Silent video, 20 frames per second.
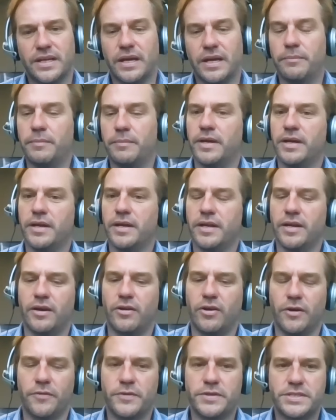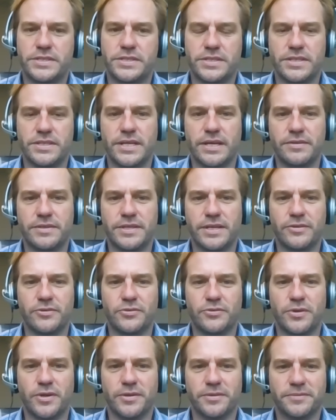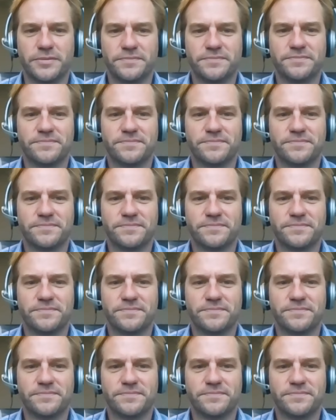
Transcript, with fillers: I'm uh, in our offices in downtown Toronto.